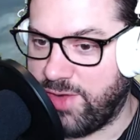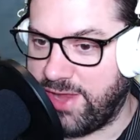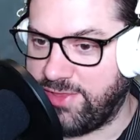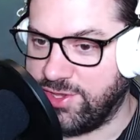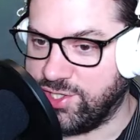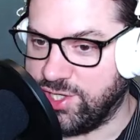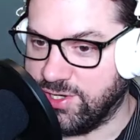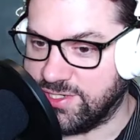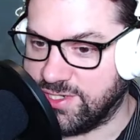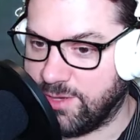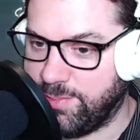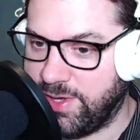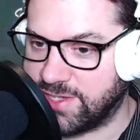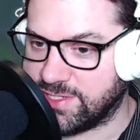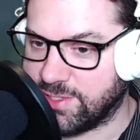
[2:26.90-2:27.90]
this year. It's our
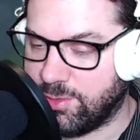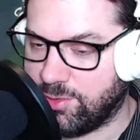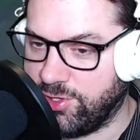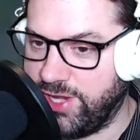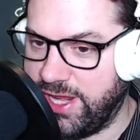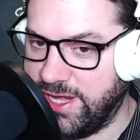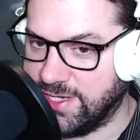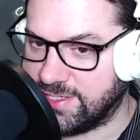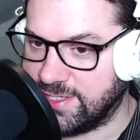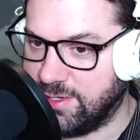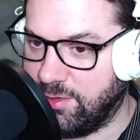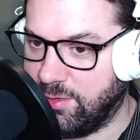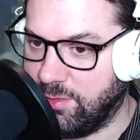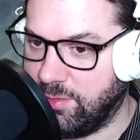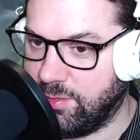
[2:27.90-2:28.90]
biggest goal to date,
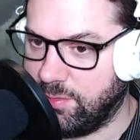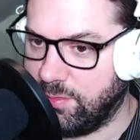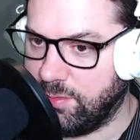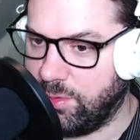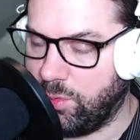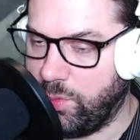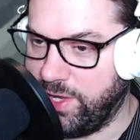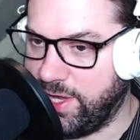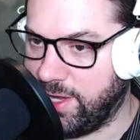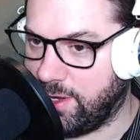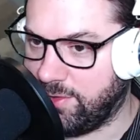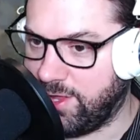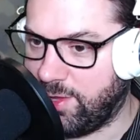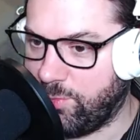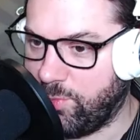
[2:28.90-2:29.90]
so we need all
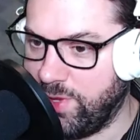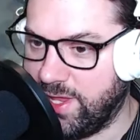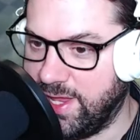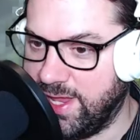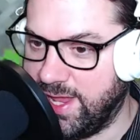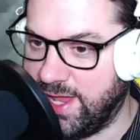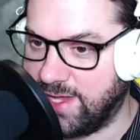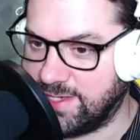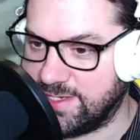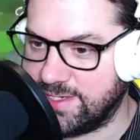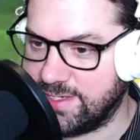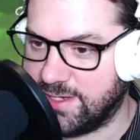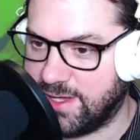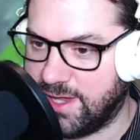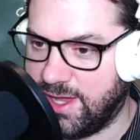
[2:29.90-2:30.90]
the help we can get.
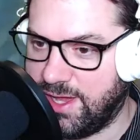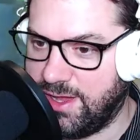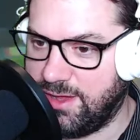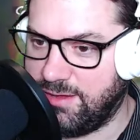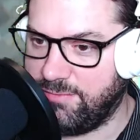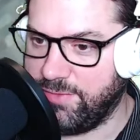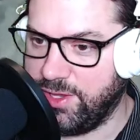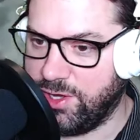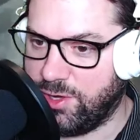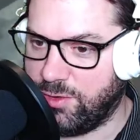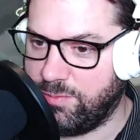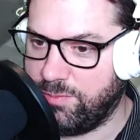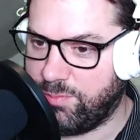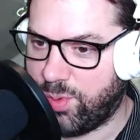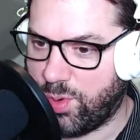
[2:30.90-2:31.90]
You know,
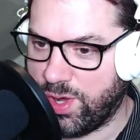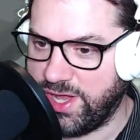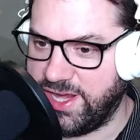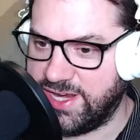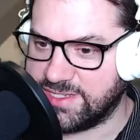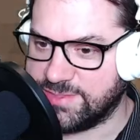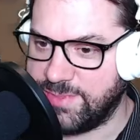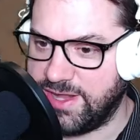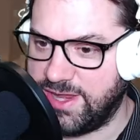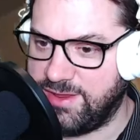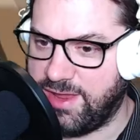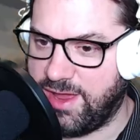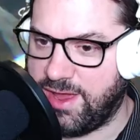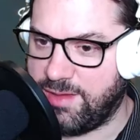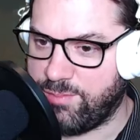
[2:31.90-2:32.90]
pointing as
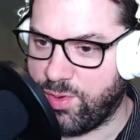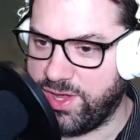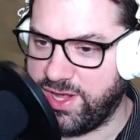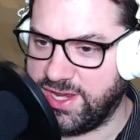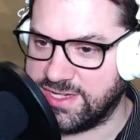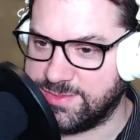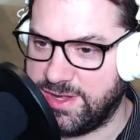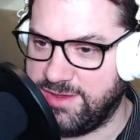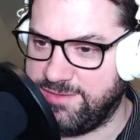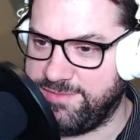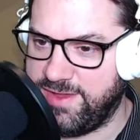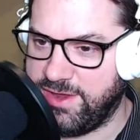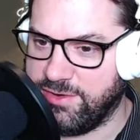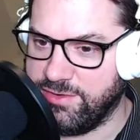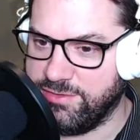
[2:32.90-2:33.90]
many
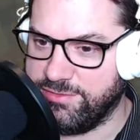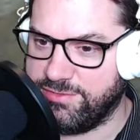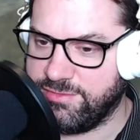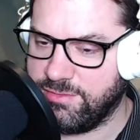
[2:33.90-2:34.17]
fingers